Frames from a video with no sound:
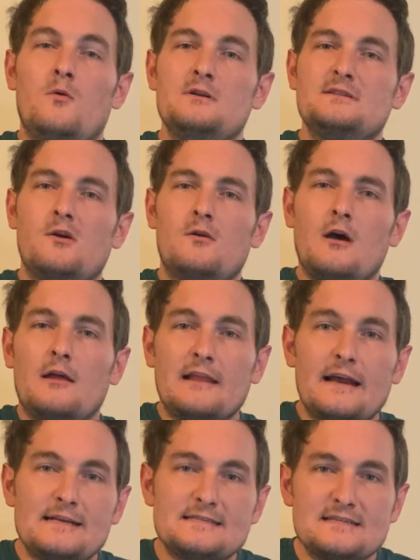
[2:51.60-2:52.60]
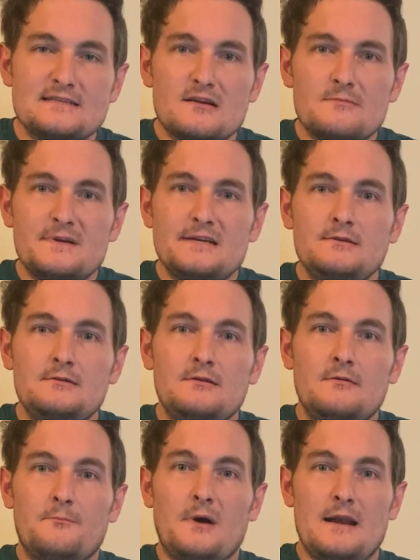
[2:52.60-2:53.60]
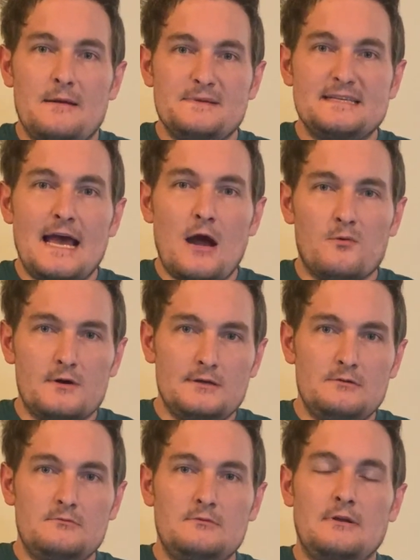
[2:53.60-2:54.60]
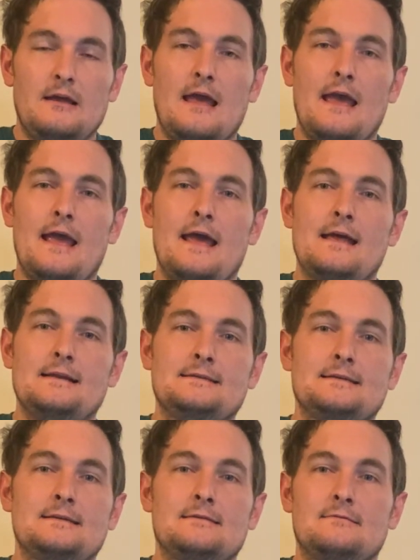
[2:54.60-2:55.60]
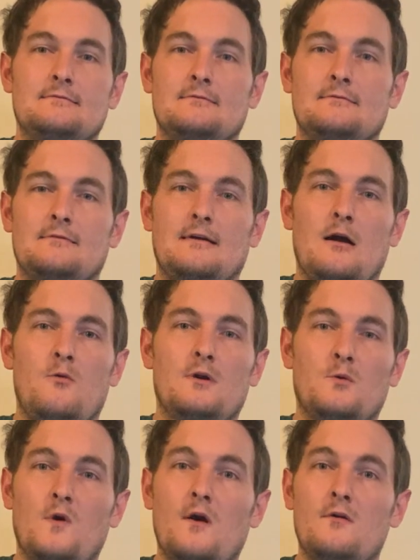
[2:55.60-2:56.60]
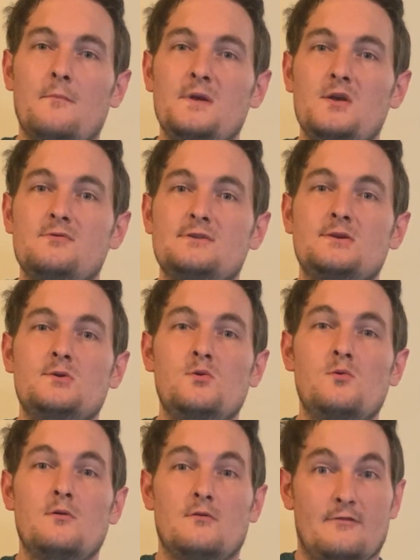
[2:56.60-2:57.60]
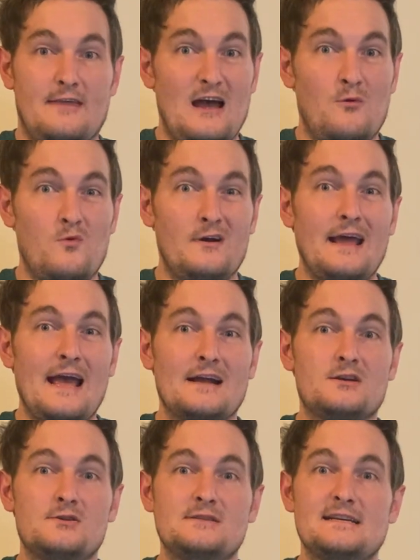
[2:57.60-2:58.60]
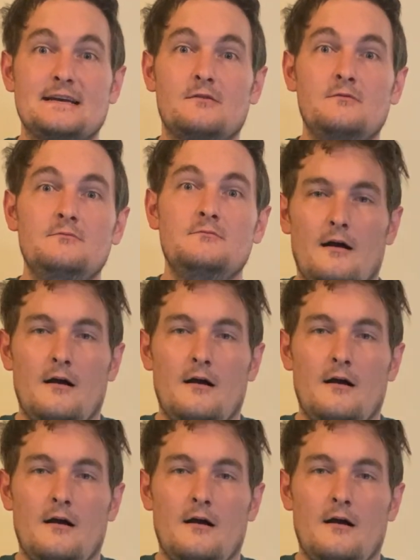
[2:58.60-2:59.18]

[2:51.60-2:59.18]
What's going on, ladies and gentlemen? My name is Howard, and I want to welcome you to That One Actor channel.